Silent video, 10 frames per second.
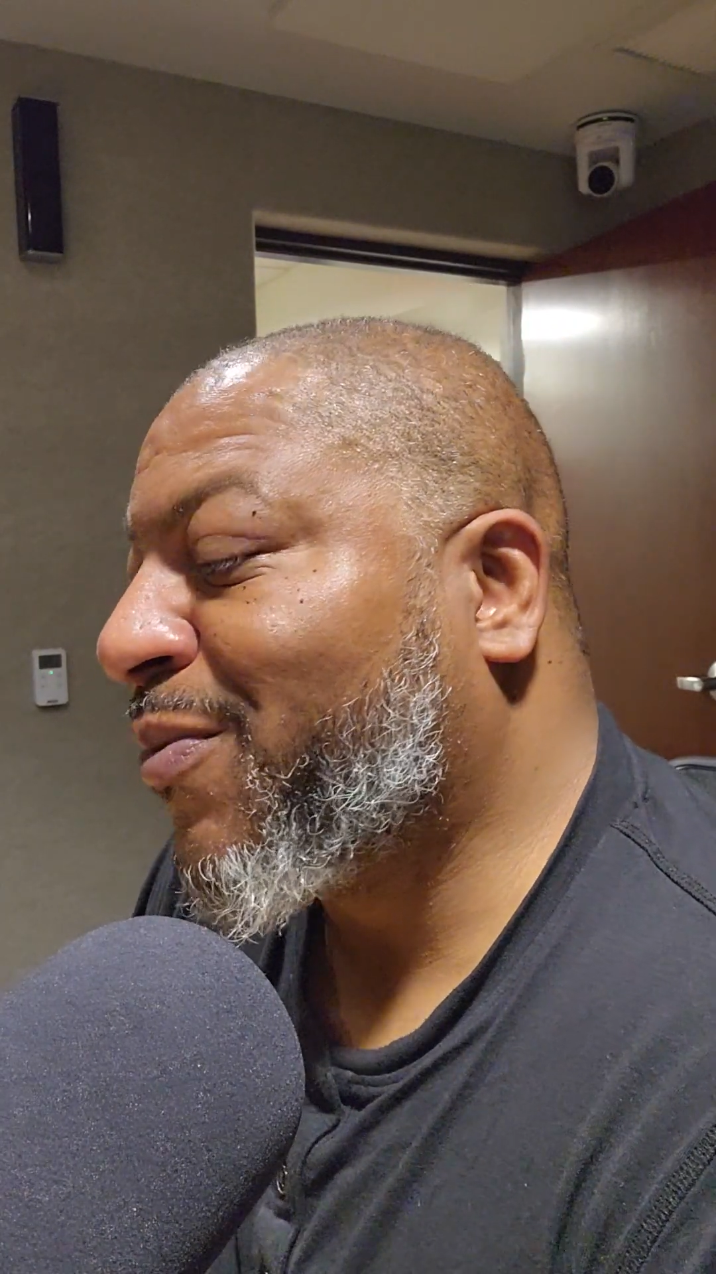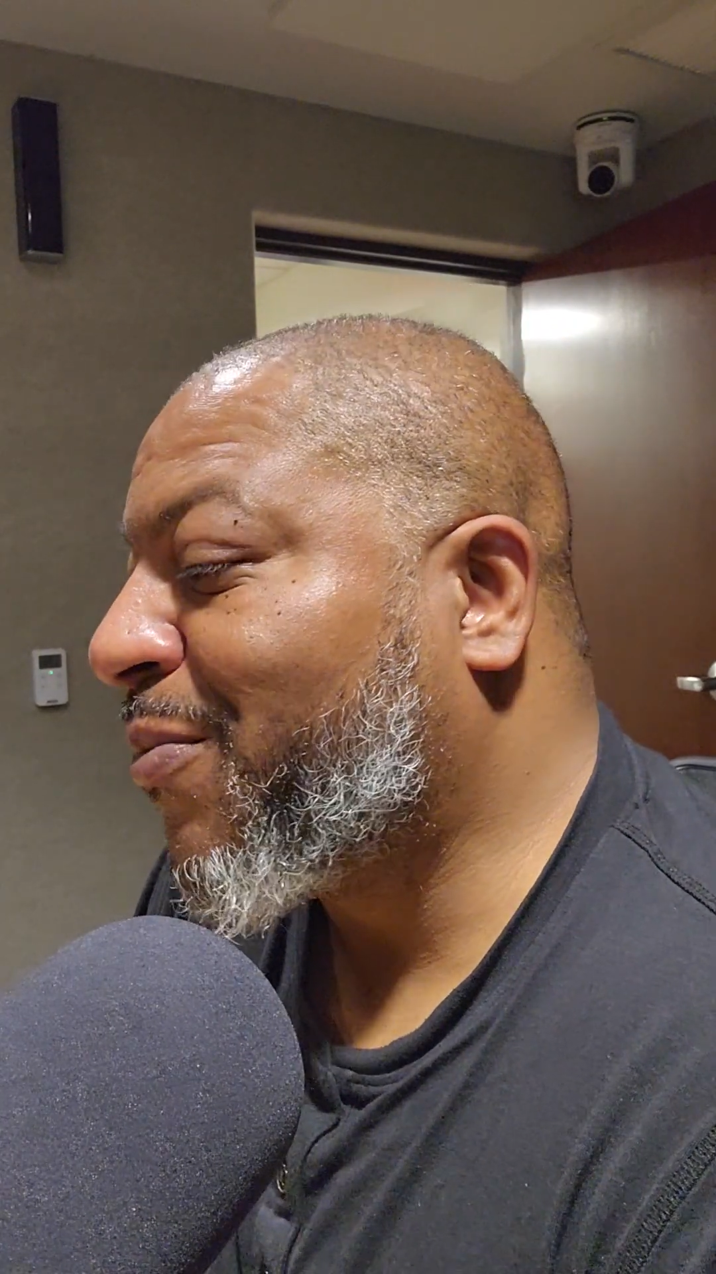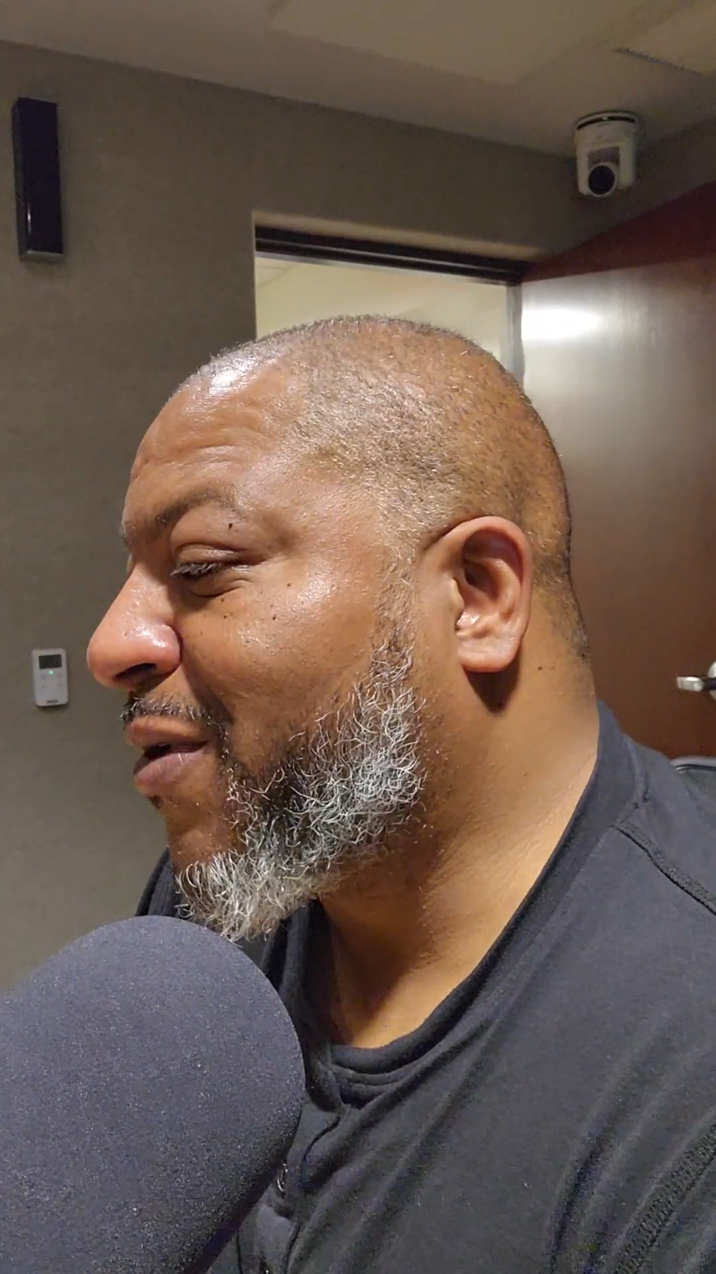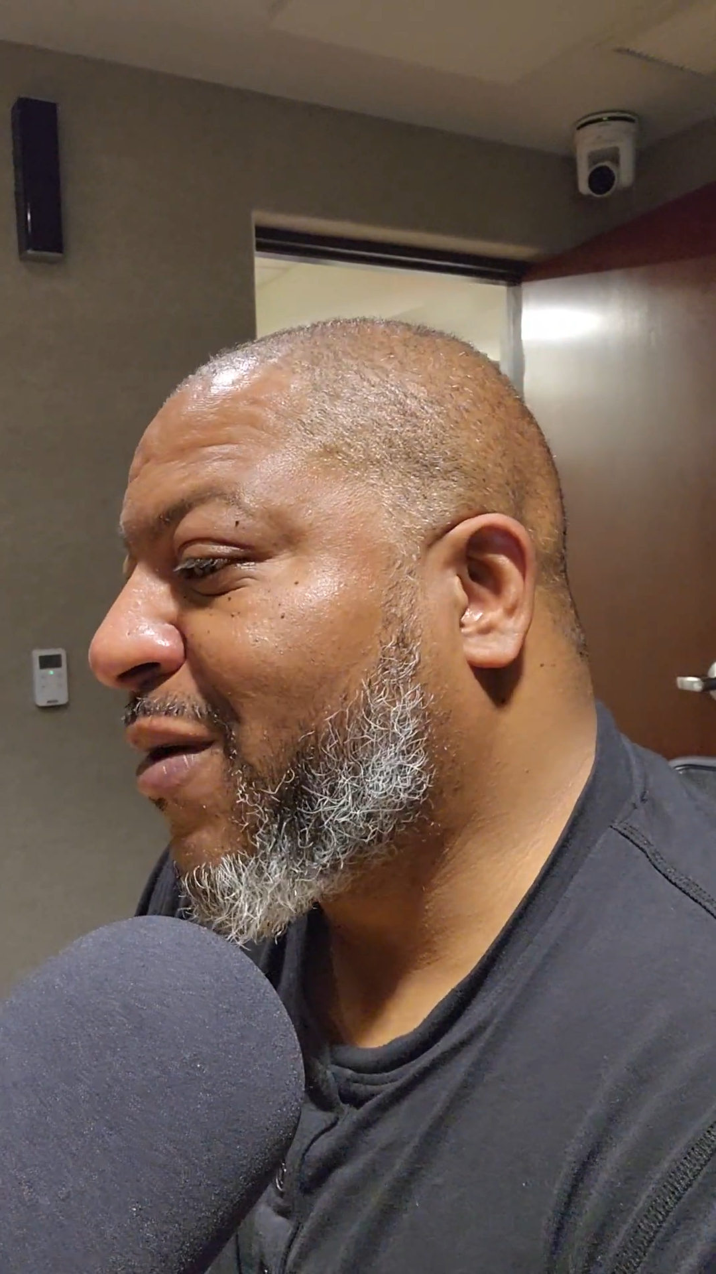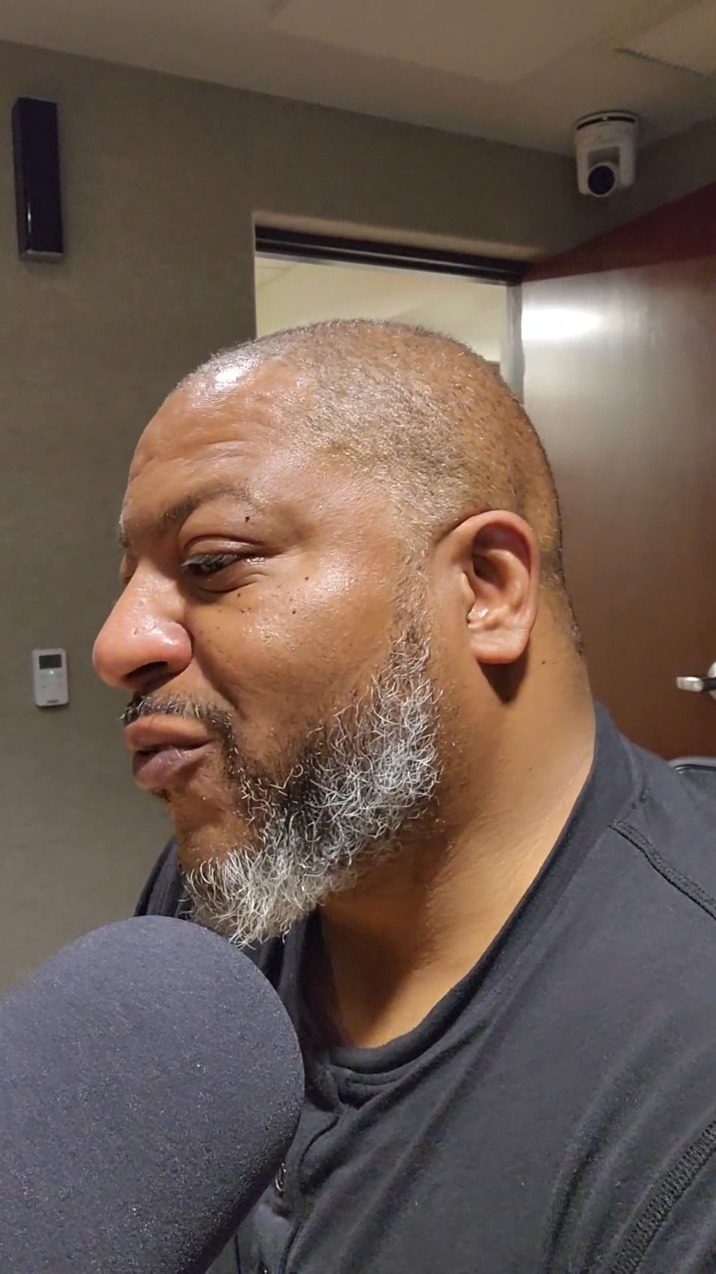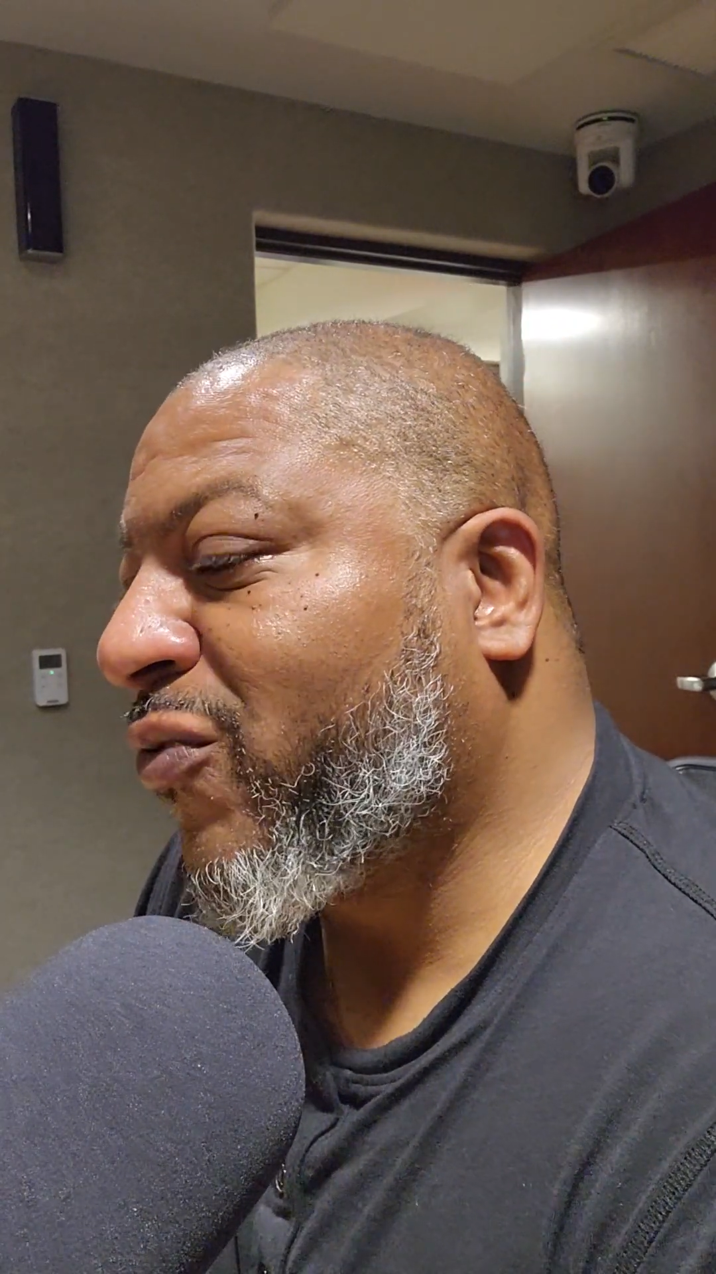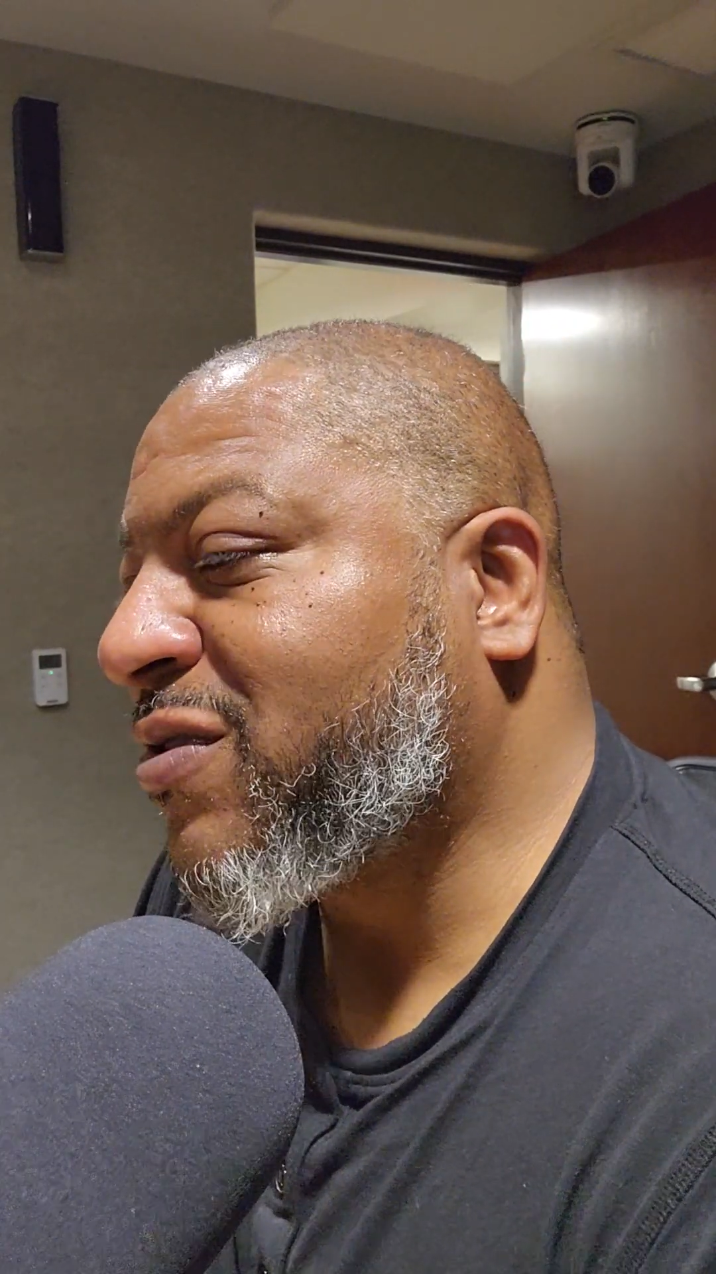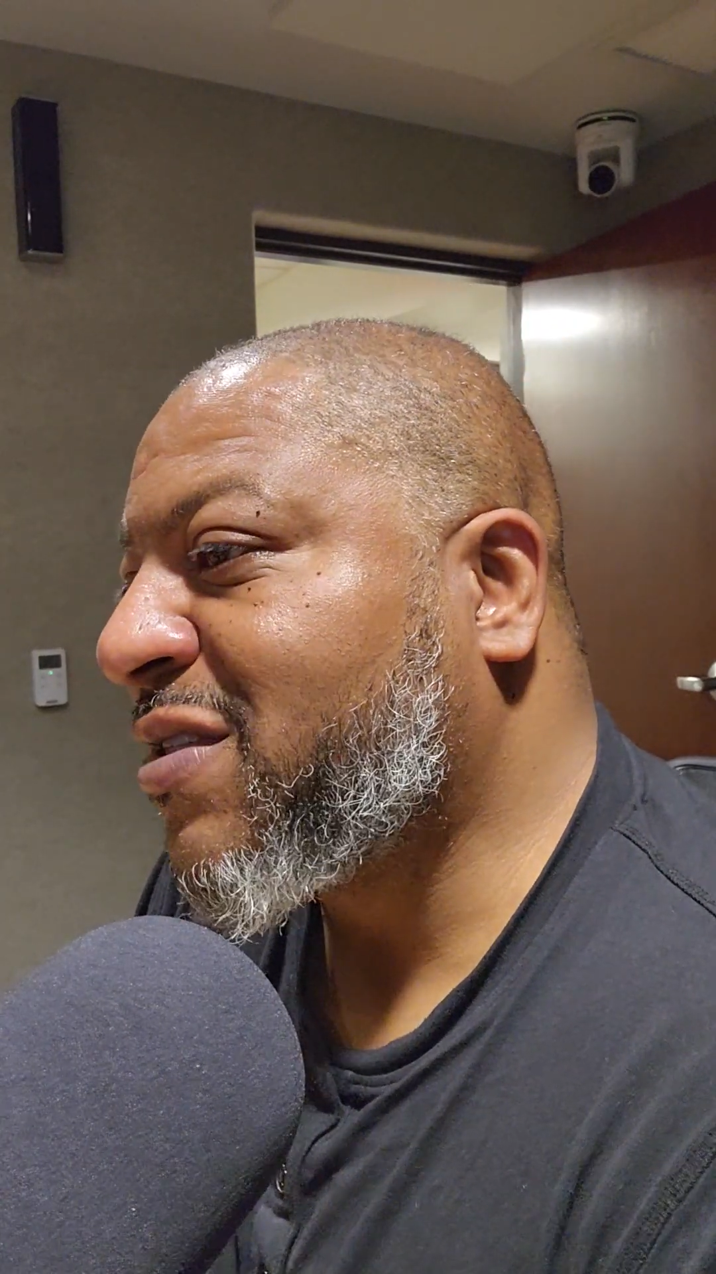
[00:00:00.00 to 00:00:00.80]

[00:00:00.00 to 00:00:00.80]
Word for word: My mama was